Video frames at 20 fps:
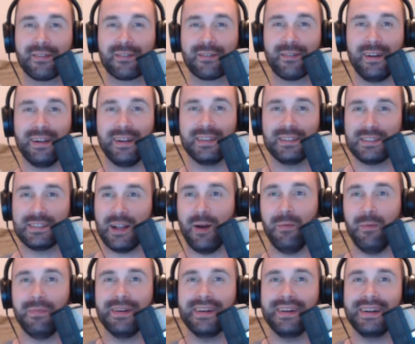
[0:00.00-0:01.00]
screen just
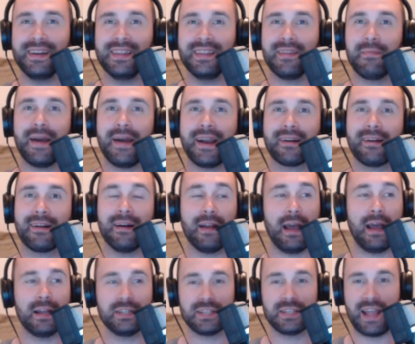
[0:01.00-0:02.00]
open in the background
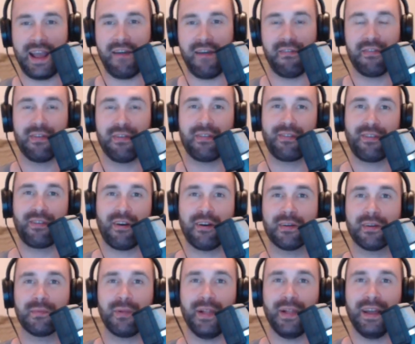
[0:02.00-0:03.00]
and just have this
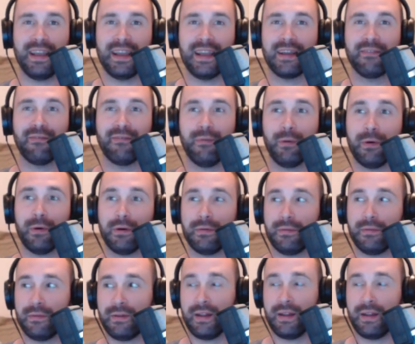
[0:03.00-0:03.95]
song playing for